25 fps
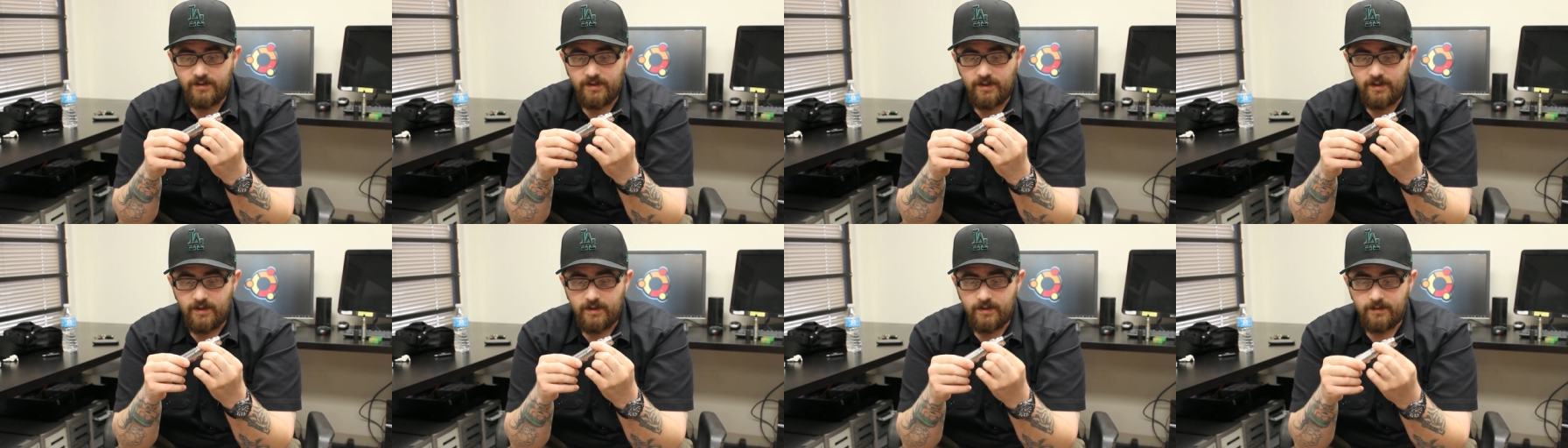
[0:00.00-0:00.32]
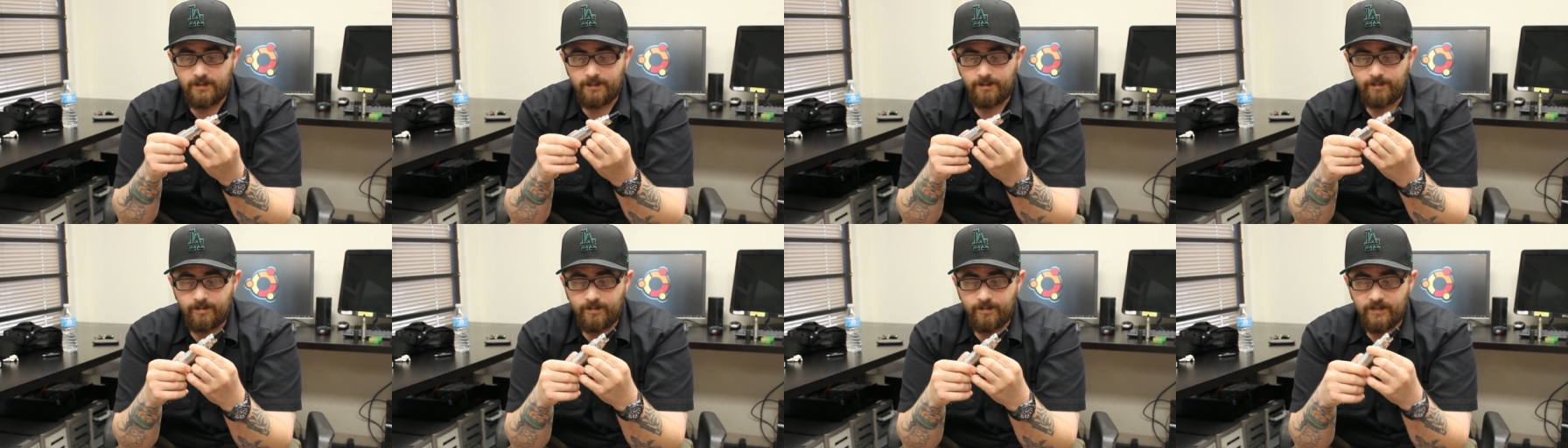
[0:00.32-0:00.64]

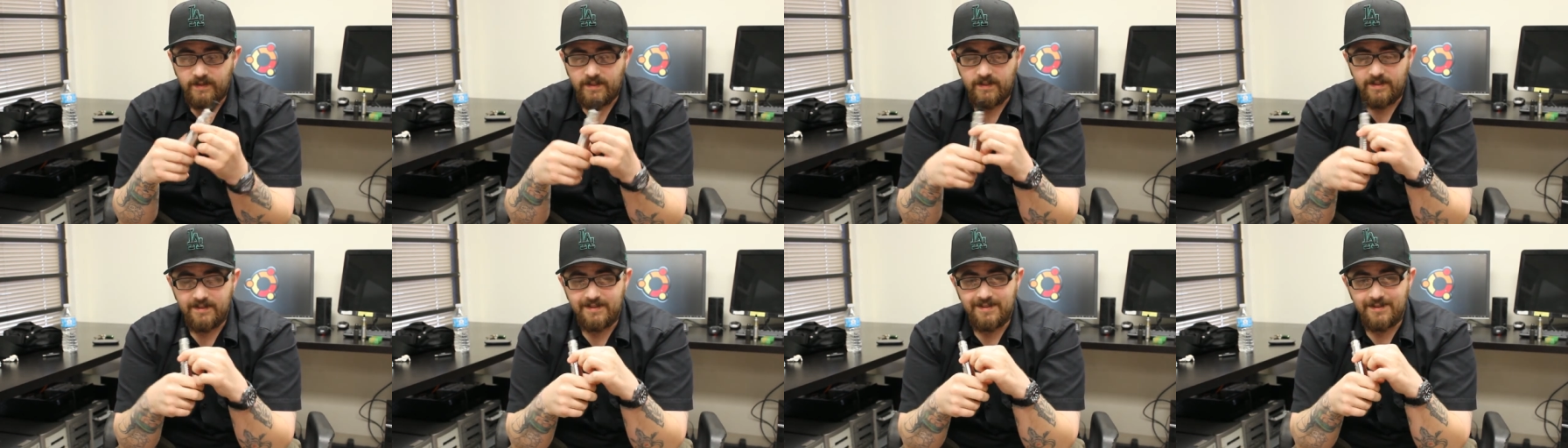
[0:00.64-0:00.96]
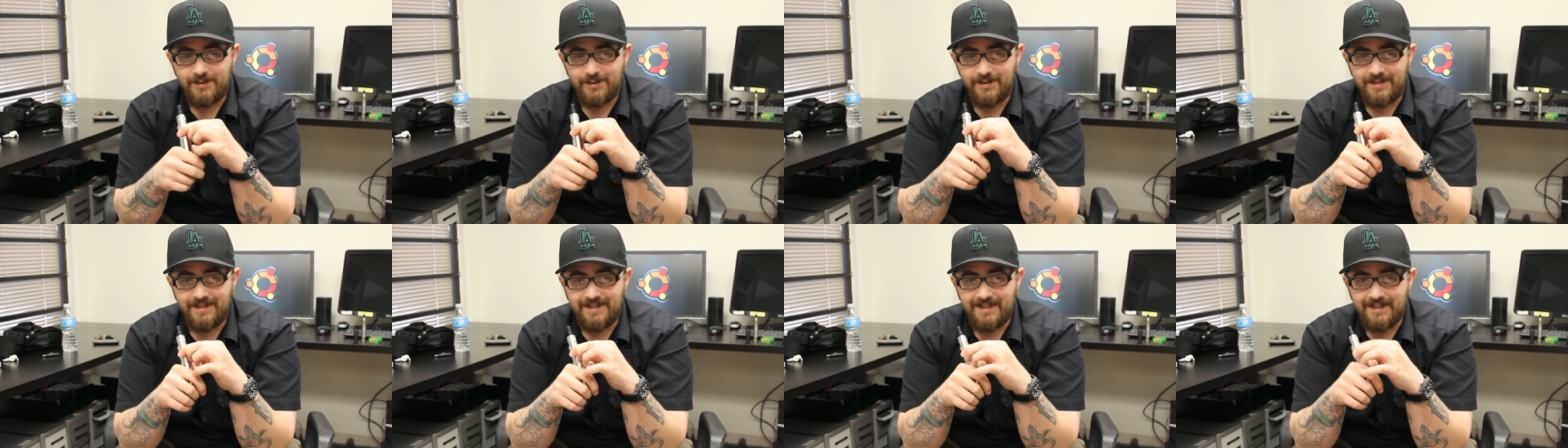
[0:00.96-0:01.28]
Um,
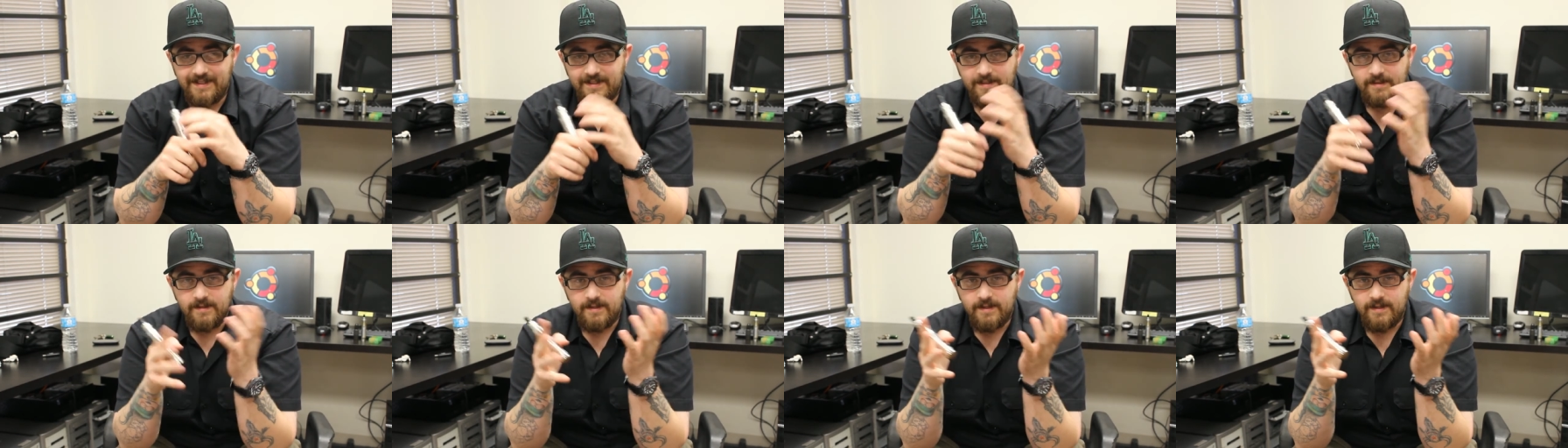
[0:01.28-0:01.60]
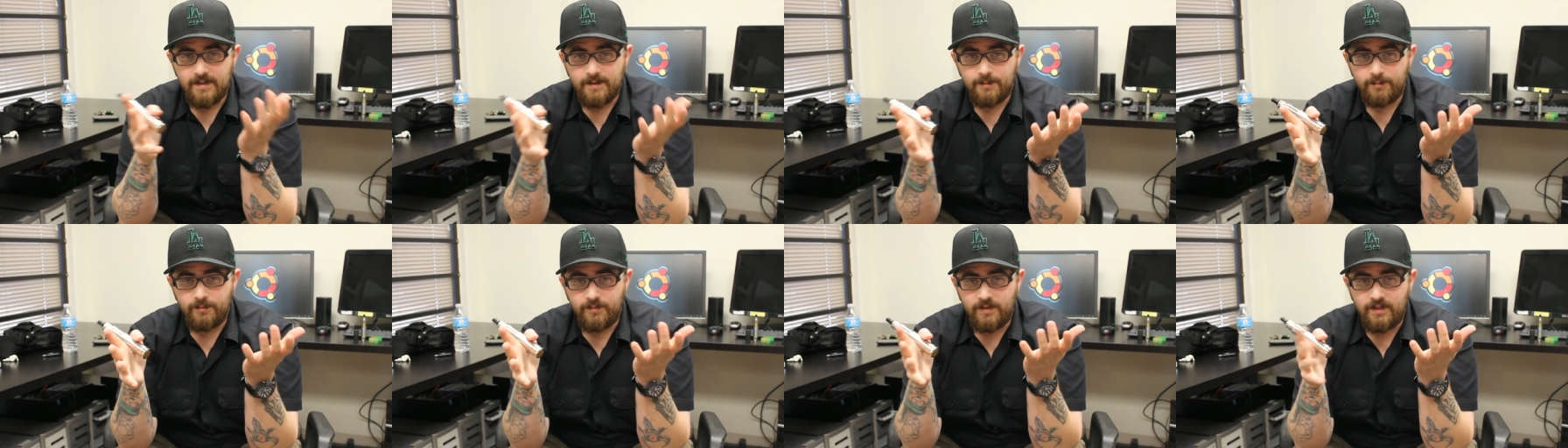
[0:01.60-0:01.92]
until the next
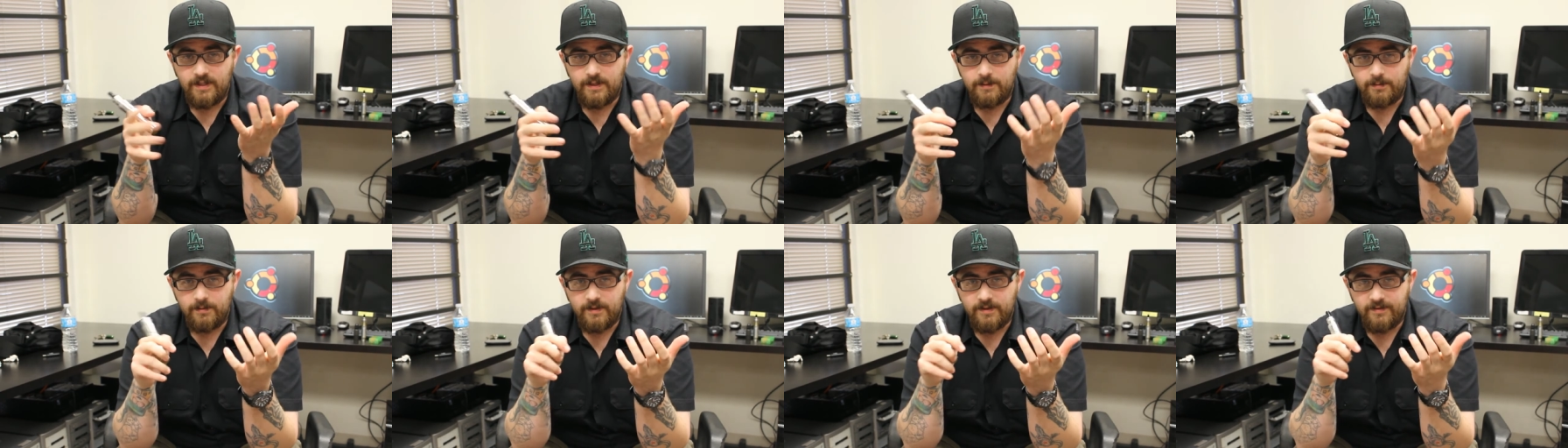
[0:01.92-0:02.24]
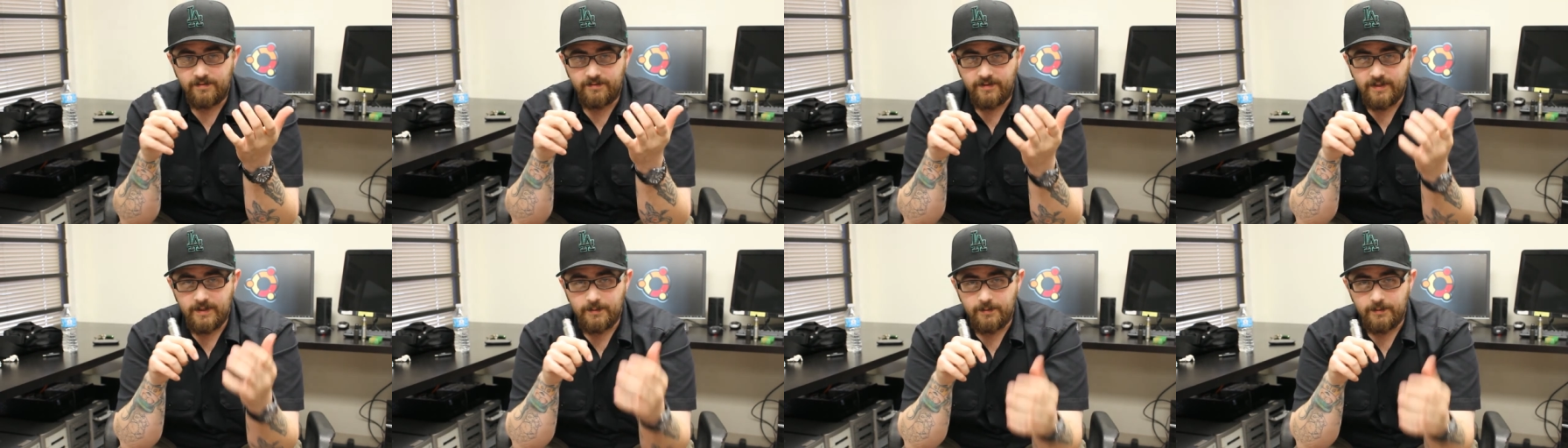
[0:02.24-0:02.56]
time, keep
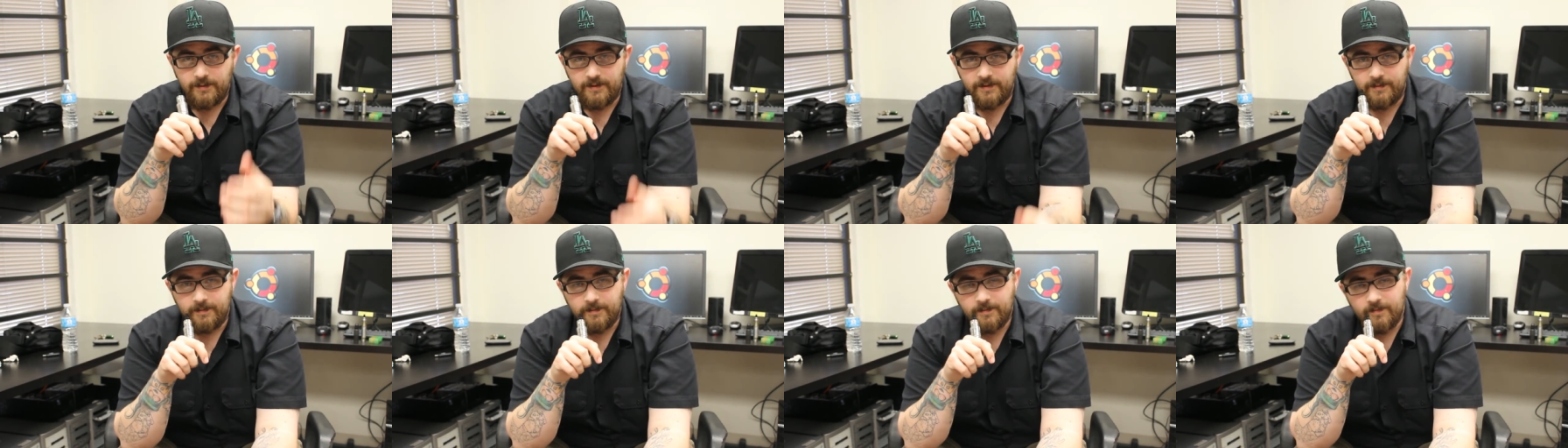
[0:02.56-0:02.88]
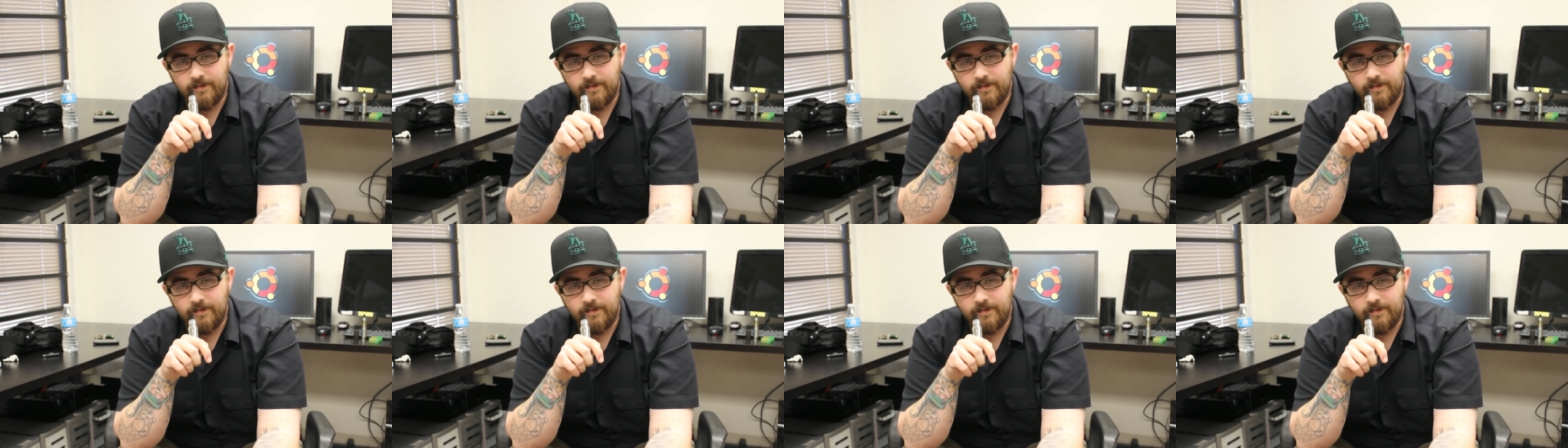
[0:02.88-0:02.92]
on vaping.